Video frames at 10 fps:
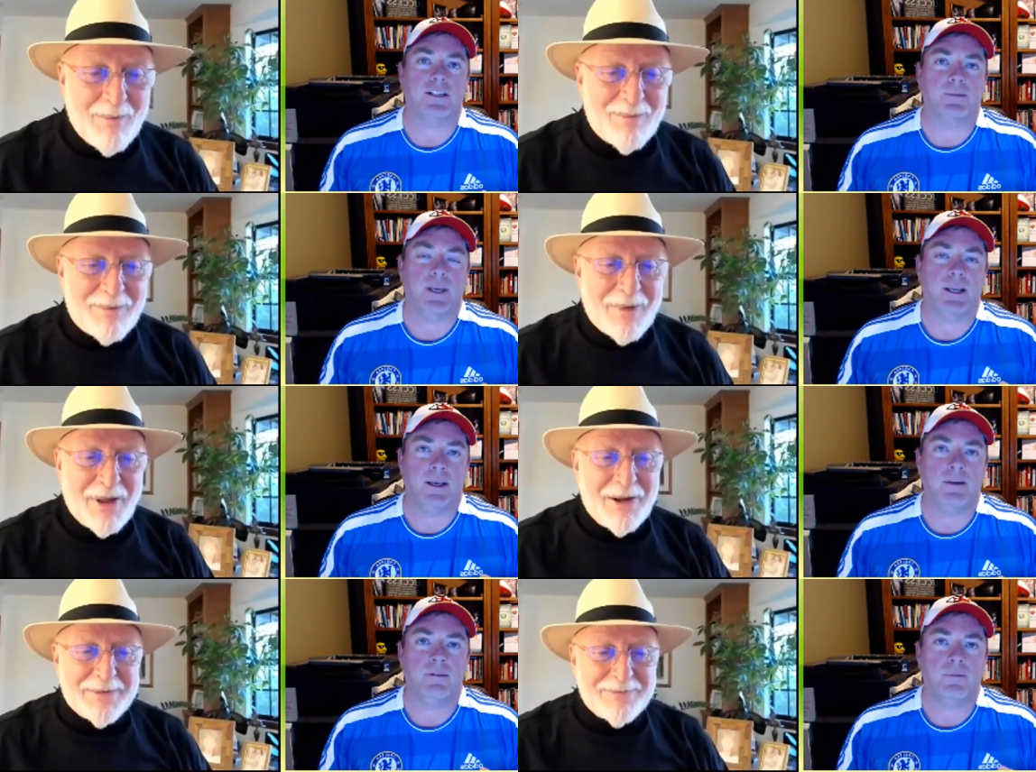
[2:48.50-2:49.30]

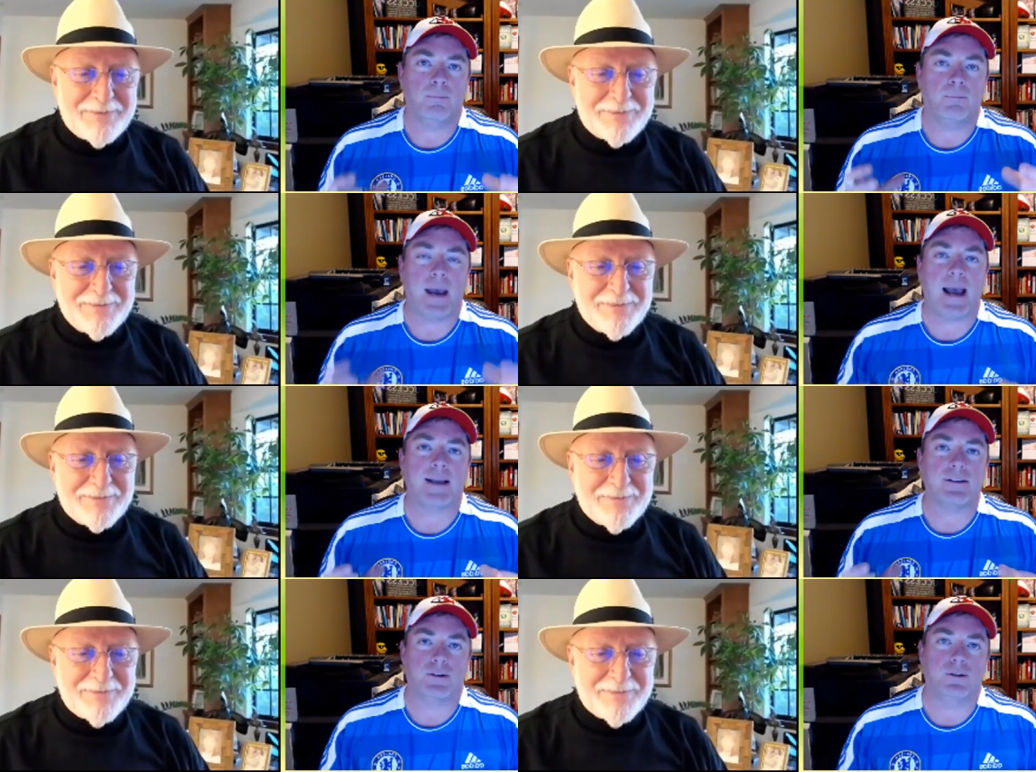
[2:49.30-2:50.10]
Speaker 1: me
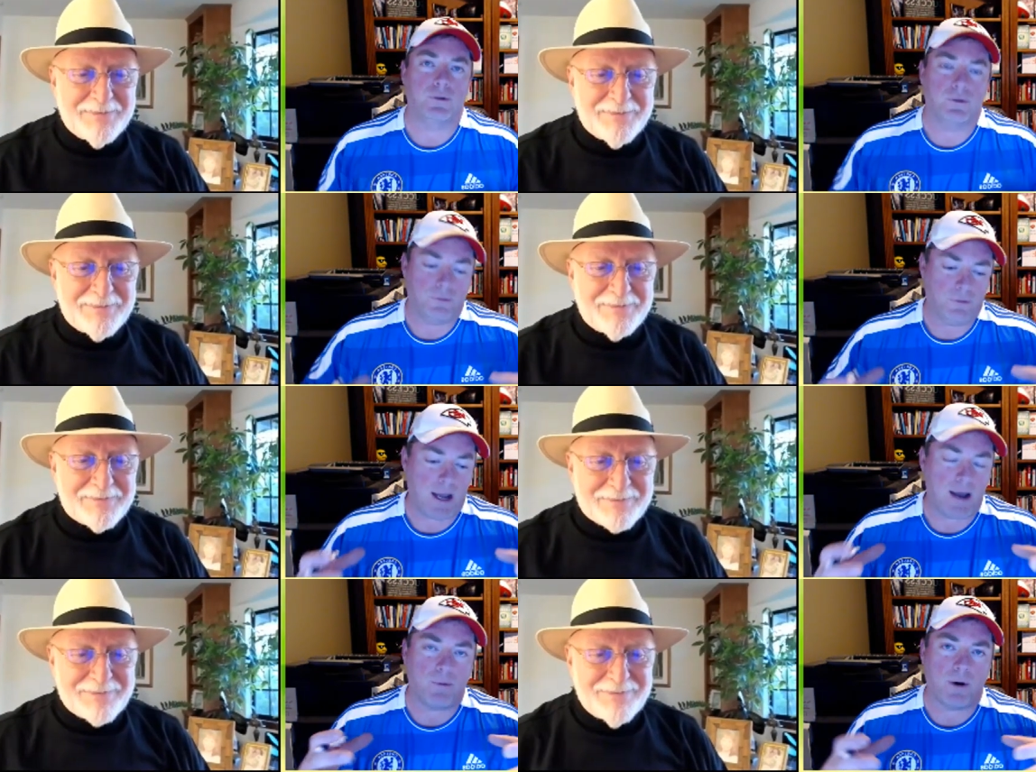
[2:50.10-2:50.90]
back to
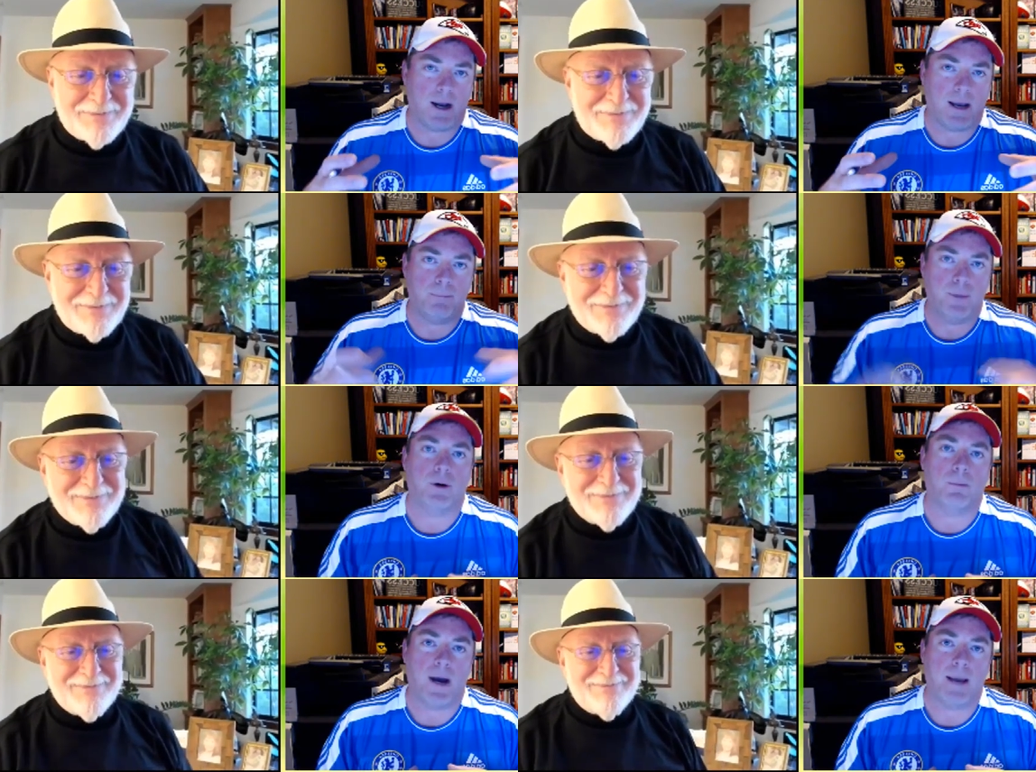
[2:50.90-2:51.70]
not where I
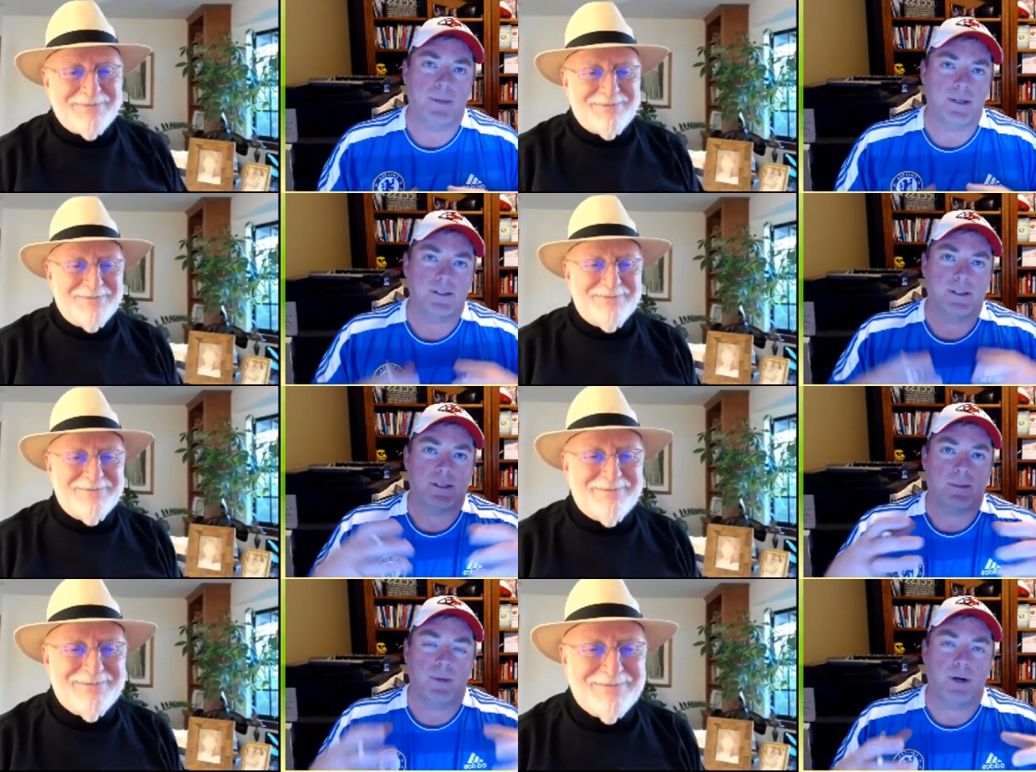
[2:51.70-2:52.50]
built my business
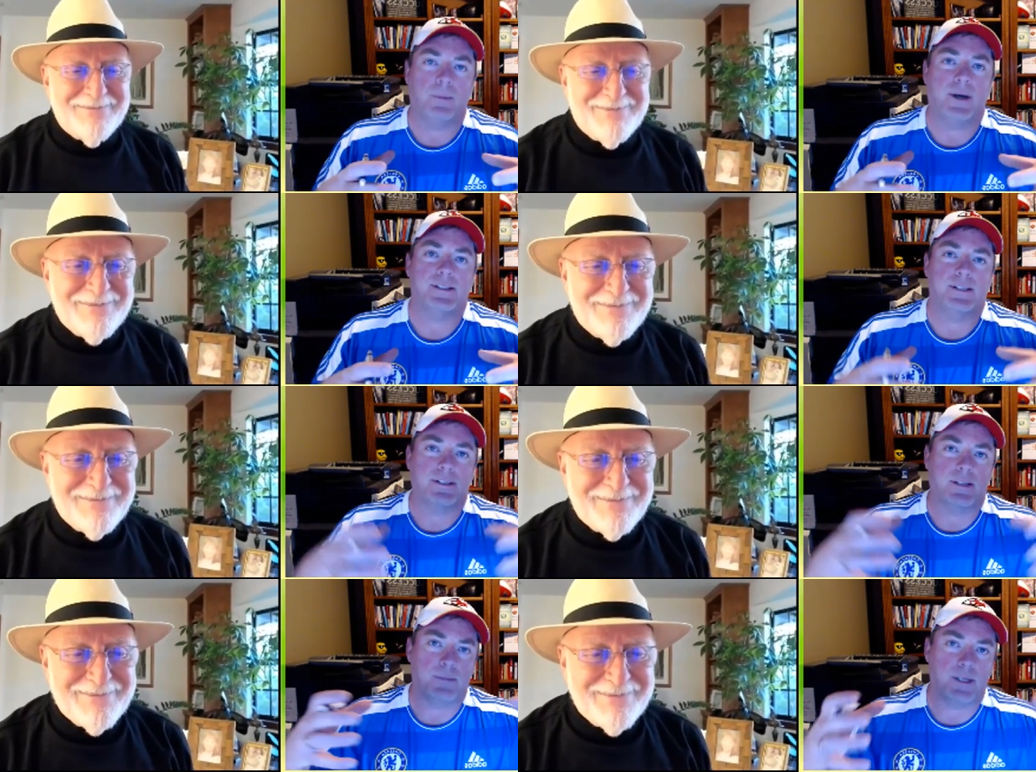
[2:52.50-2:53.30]
and built my
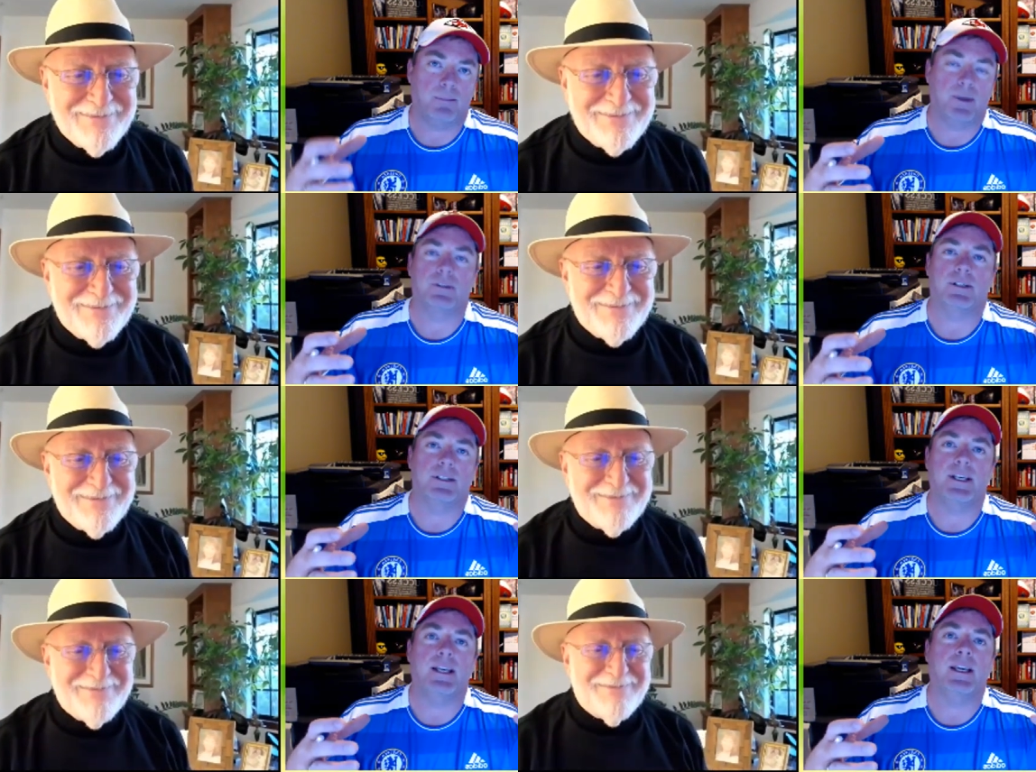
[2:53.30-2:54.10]
systems and built a
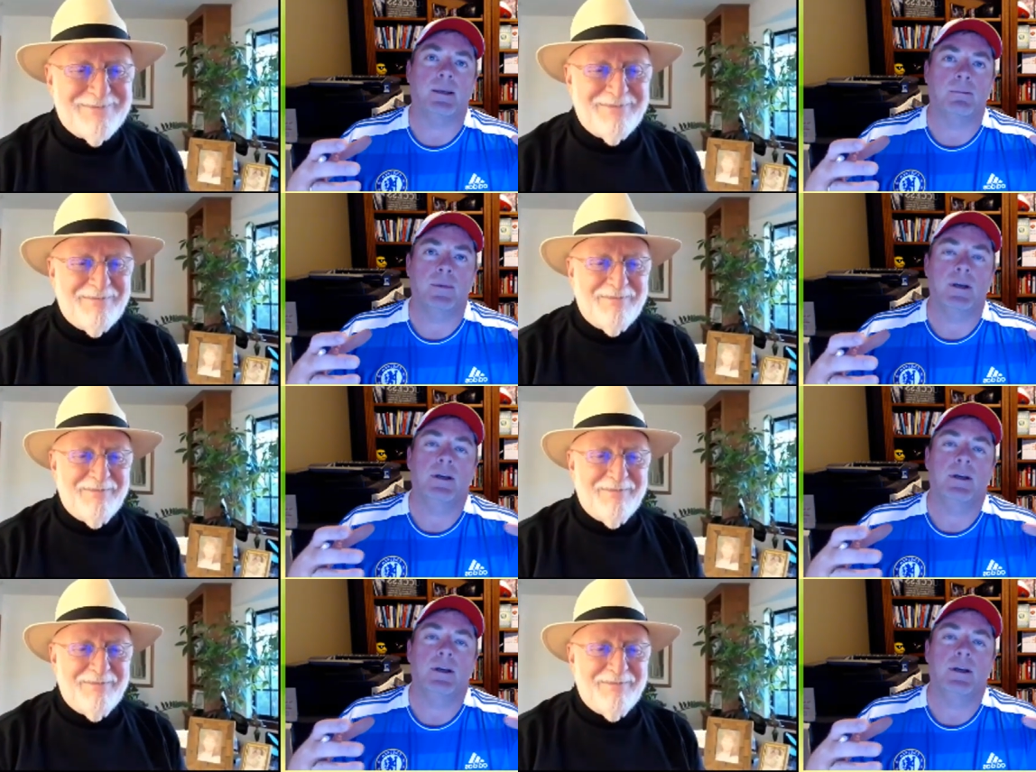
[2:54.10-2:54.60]
team.